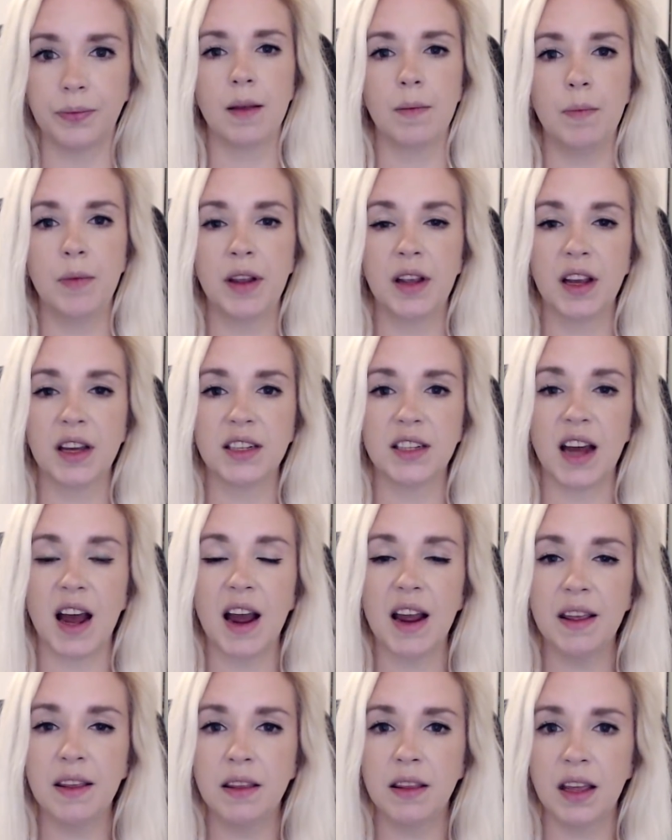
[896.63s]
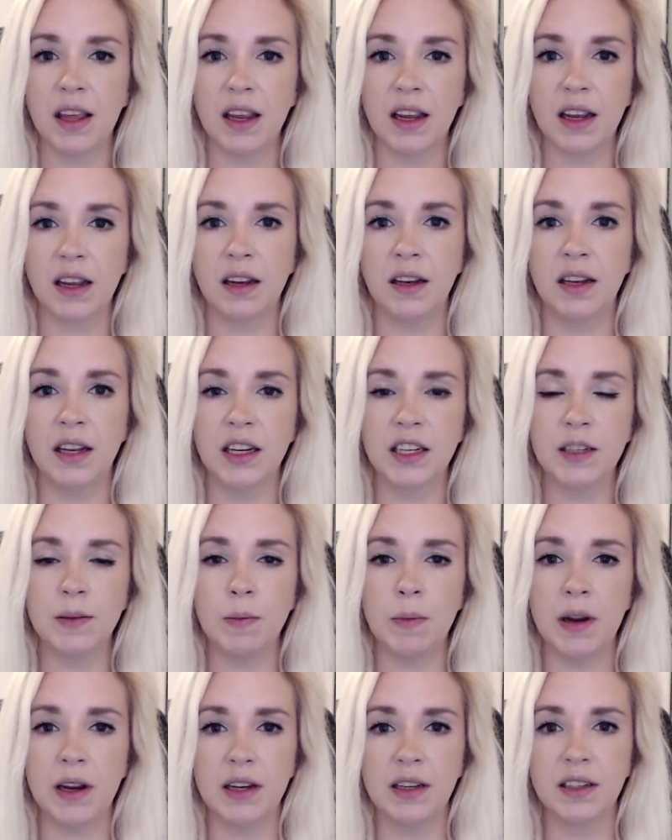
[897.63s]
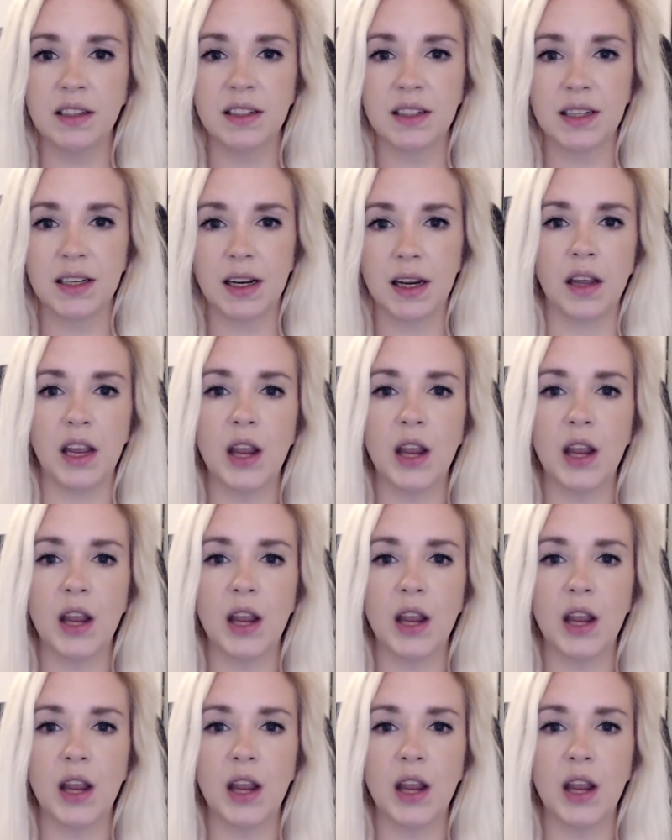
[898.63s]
Because I think this means